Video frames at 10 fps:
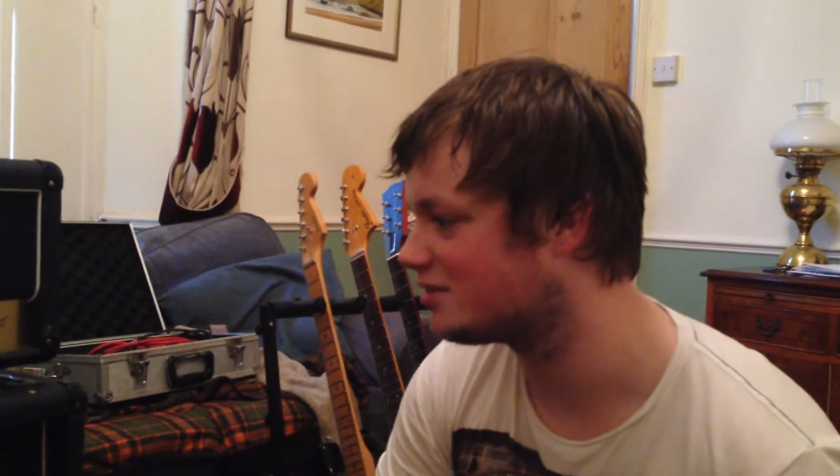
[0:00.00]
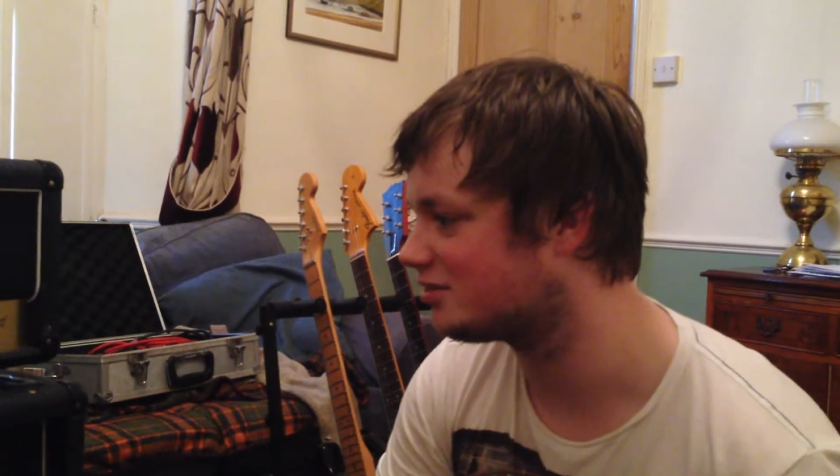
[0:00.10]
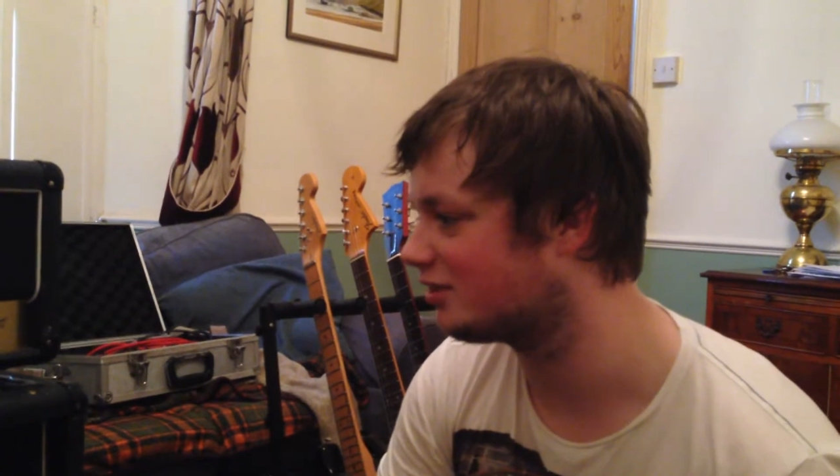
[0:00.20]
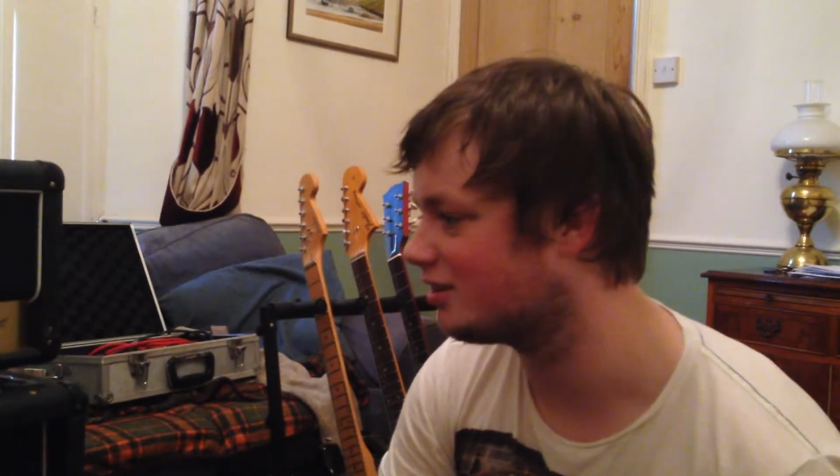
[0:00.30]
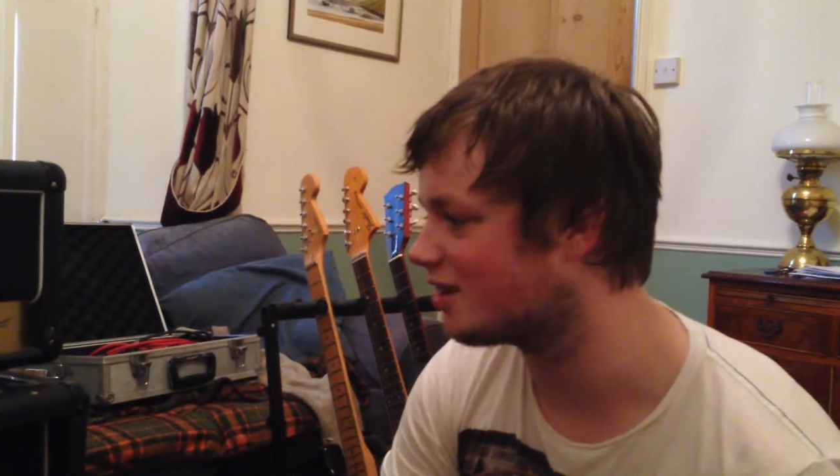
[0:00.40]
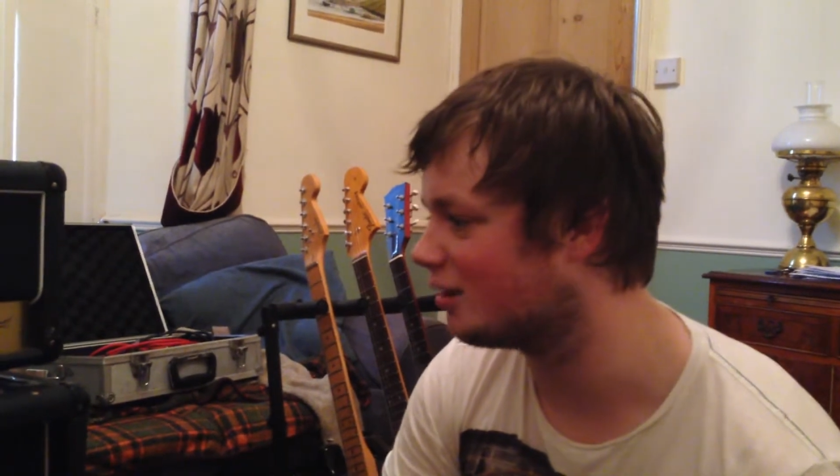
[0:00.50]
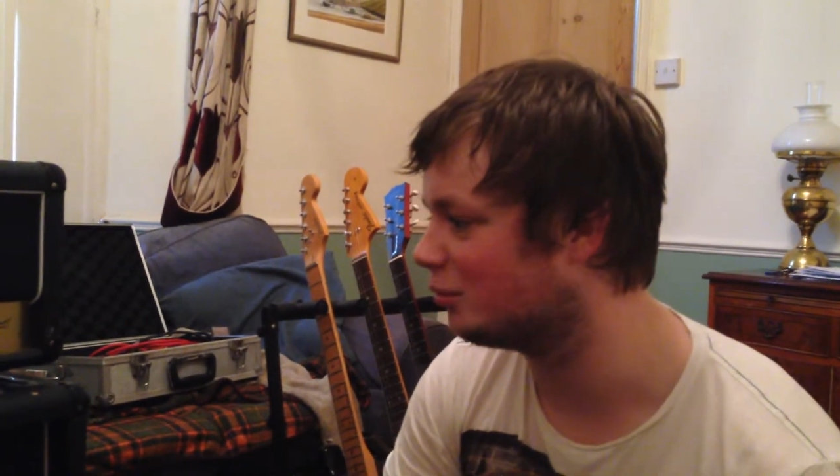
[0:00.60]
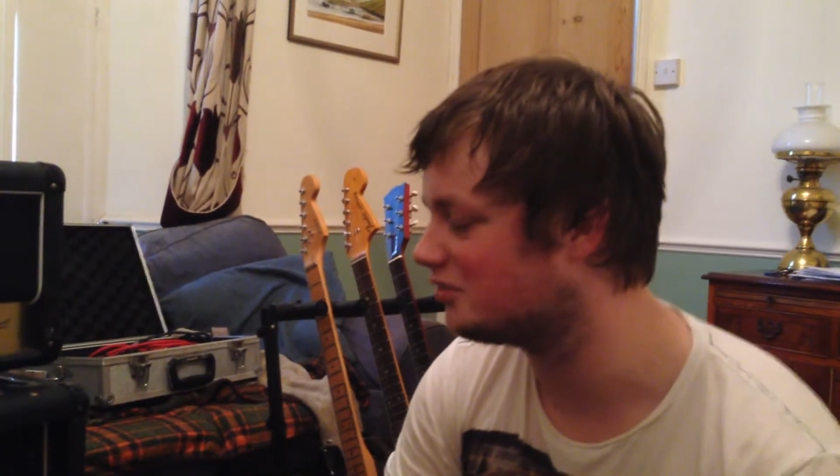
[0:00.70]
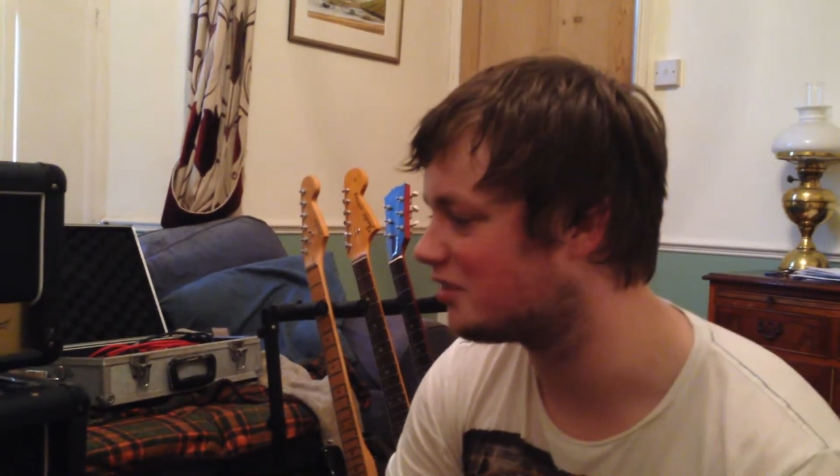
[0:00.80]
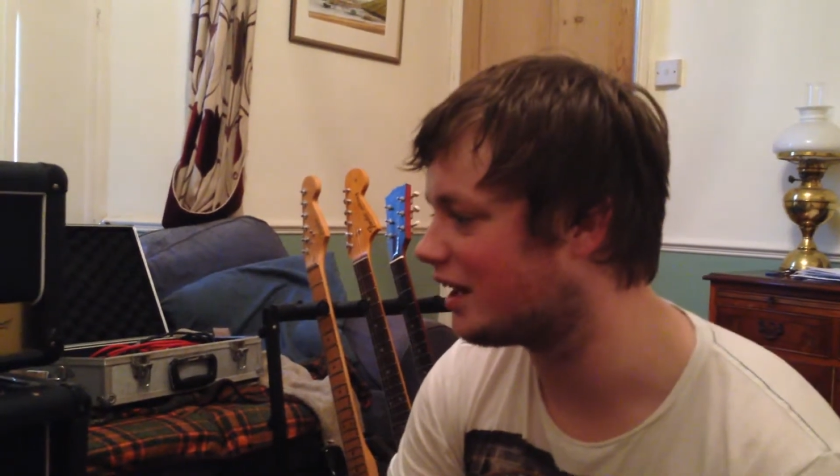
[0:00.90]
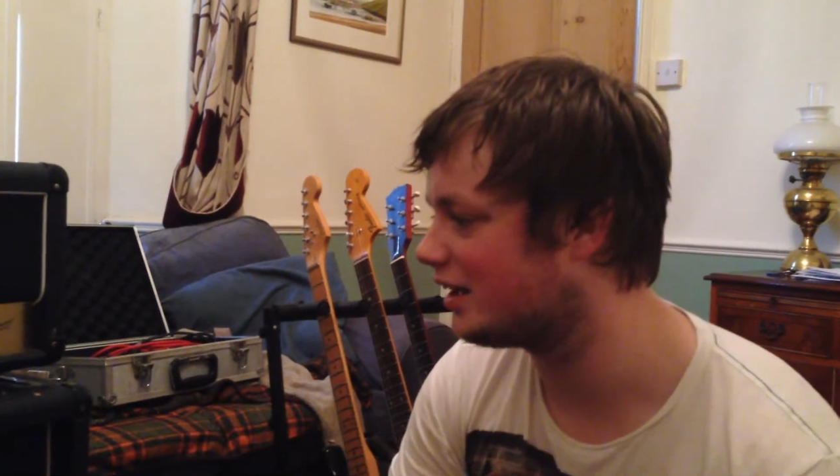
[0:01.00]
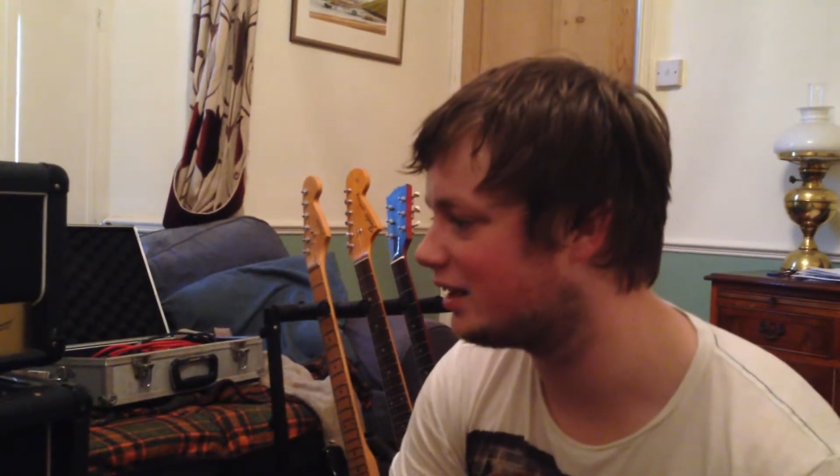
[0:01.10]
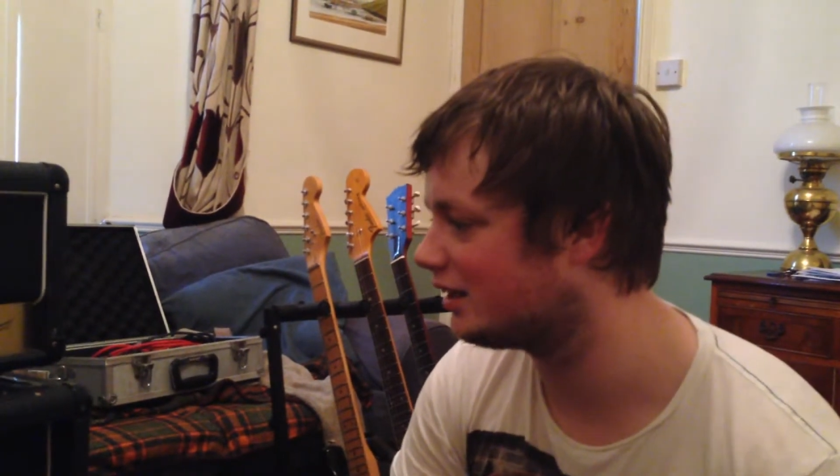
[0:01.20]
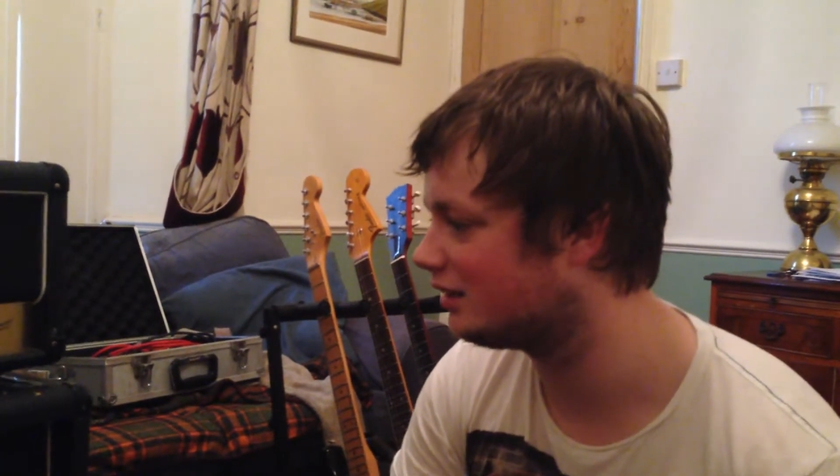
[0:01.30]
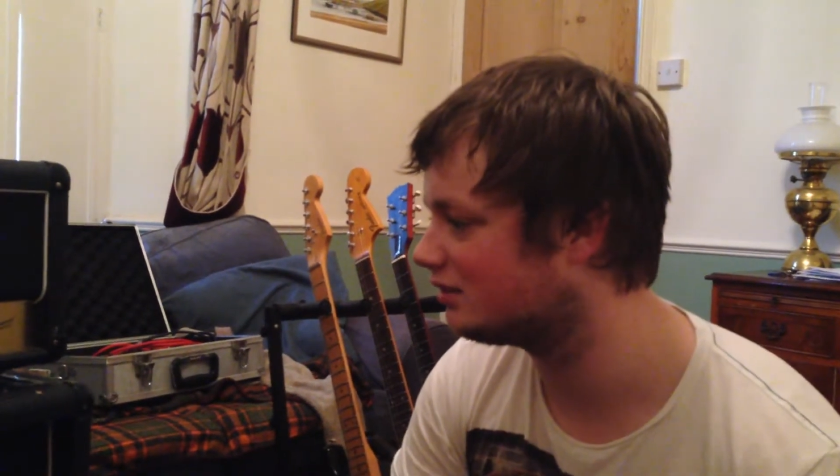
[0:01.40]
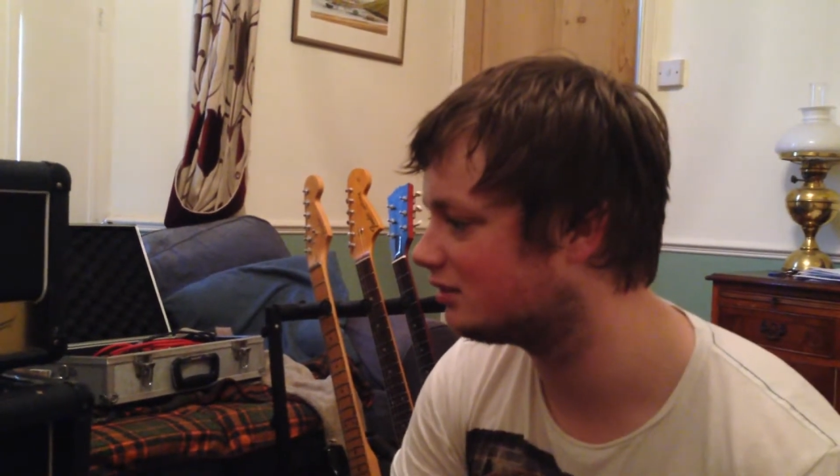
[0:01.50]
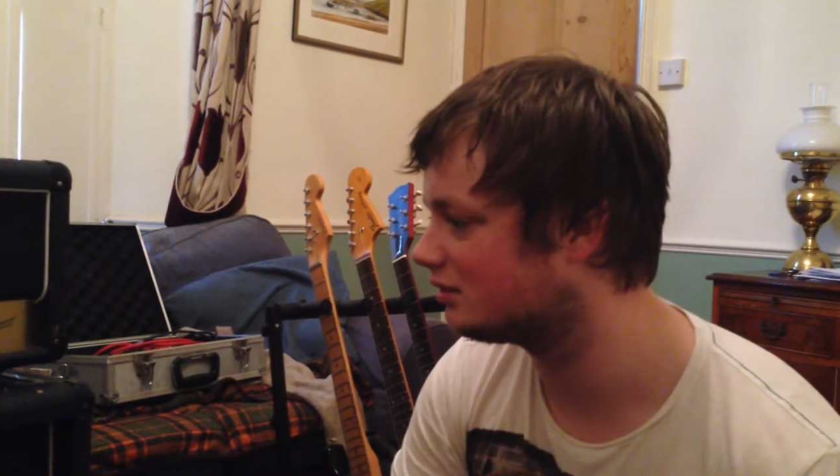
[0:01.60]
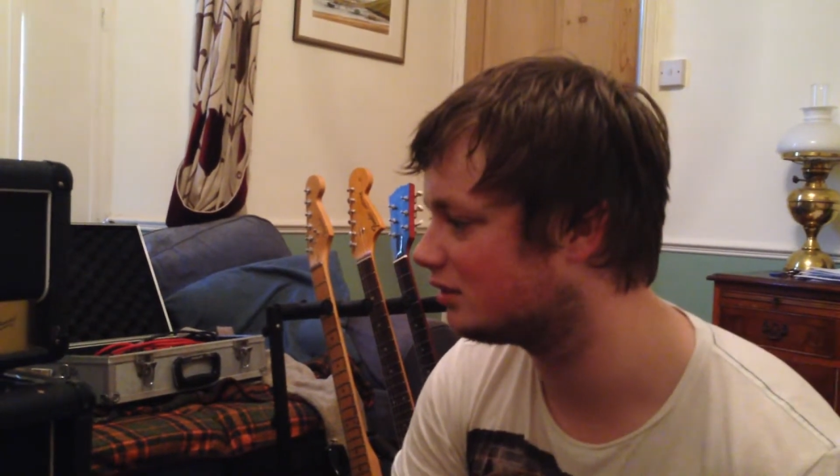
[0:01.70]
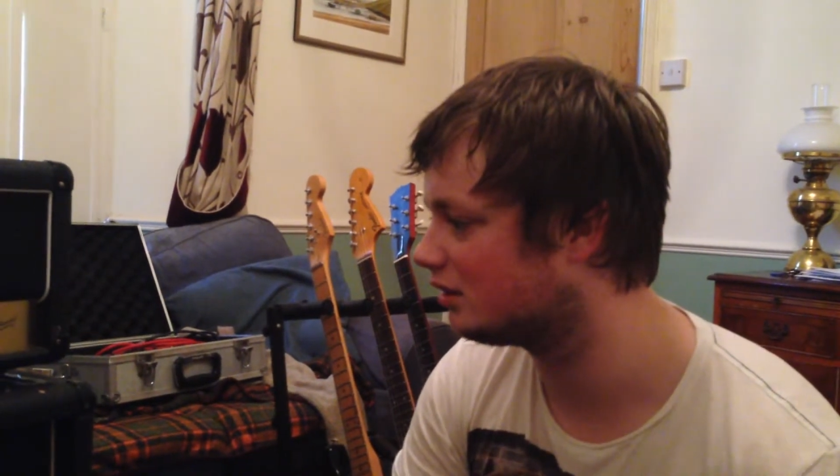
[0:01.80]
studio one day and